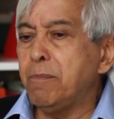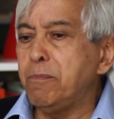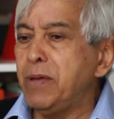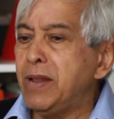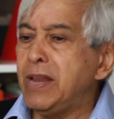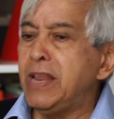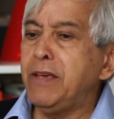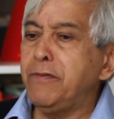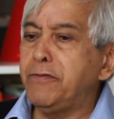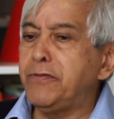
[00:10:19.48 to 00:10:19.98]

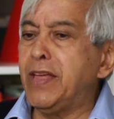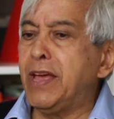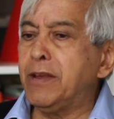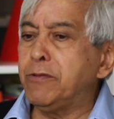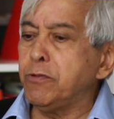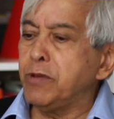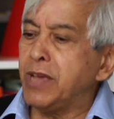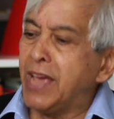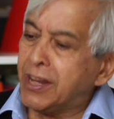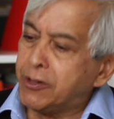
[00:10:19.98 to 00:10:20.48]
believed
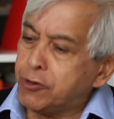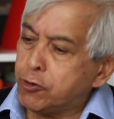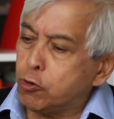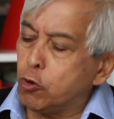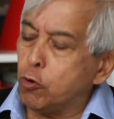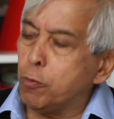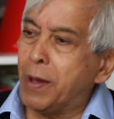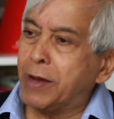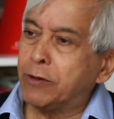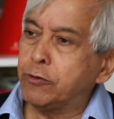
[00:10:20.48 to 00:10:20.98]
that we had to
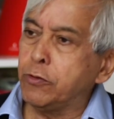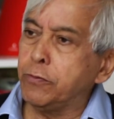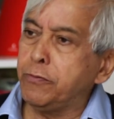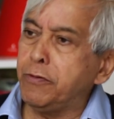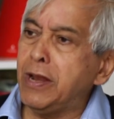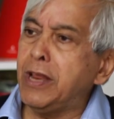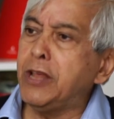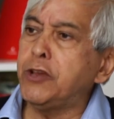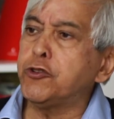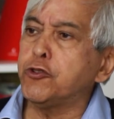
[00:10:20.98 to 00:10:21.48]
go back to the
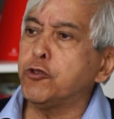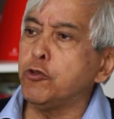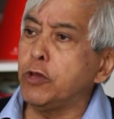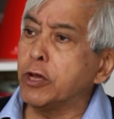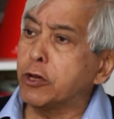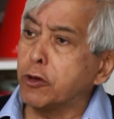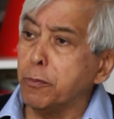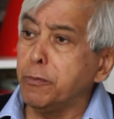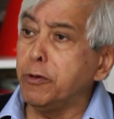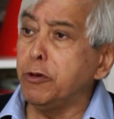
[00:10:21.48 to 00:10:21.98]
village, to
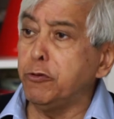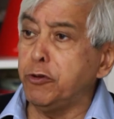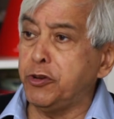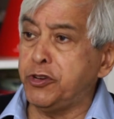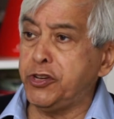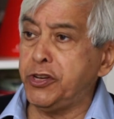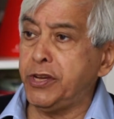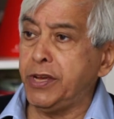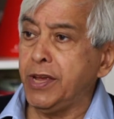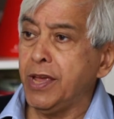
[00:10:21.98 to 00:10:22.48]
the
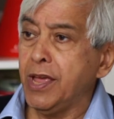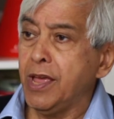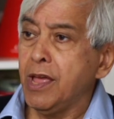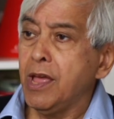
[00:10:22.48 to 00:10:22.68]
community.